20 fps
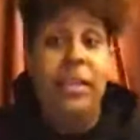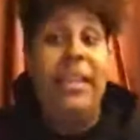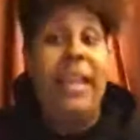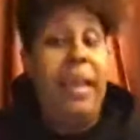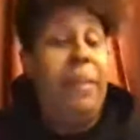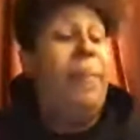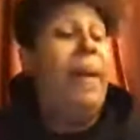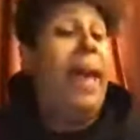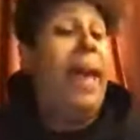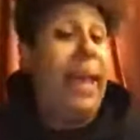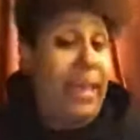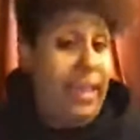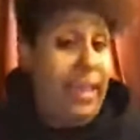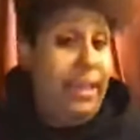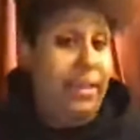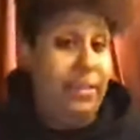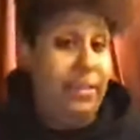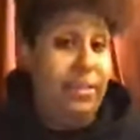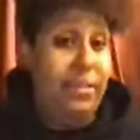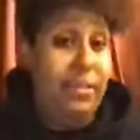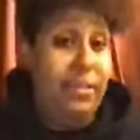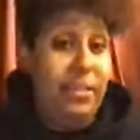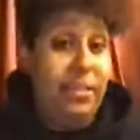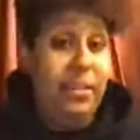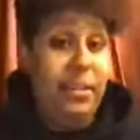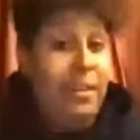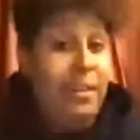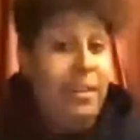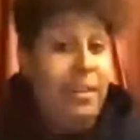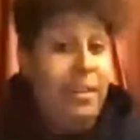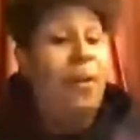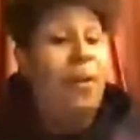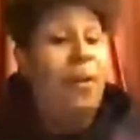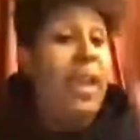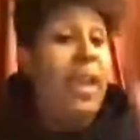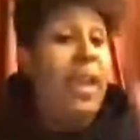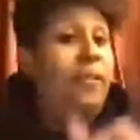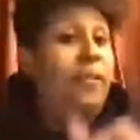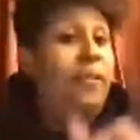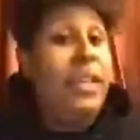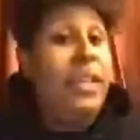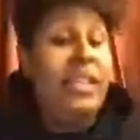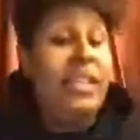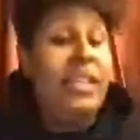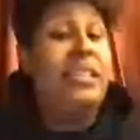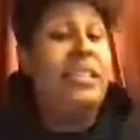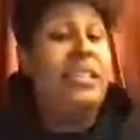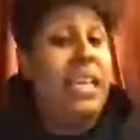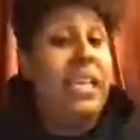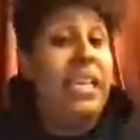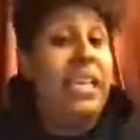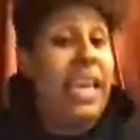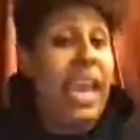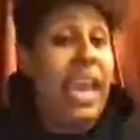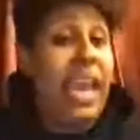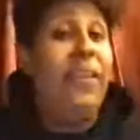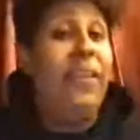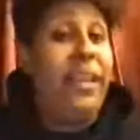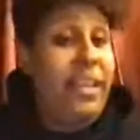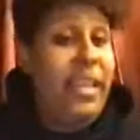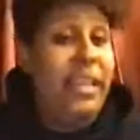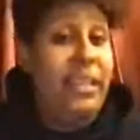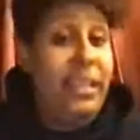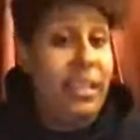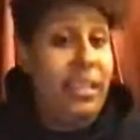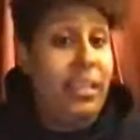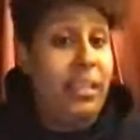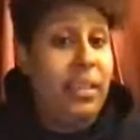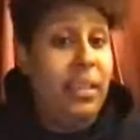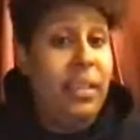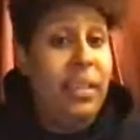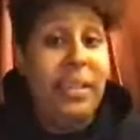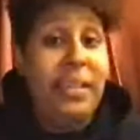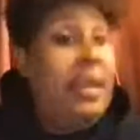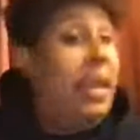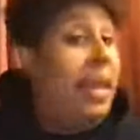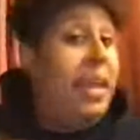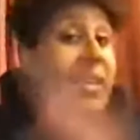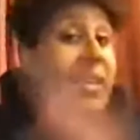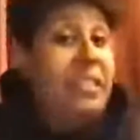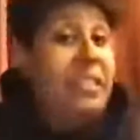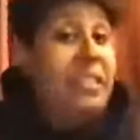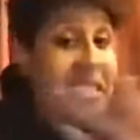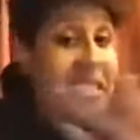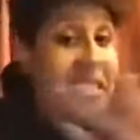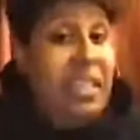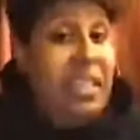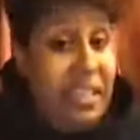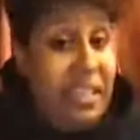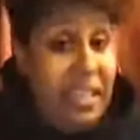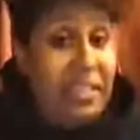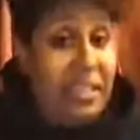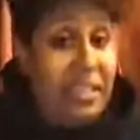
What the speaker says: They packing. They don't care if it conceal or carry nothing. They ain't concealing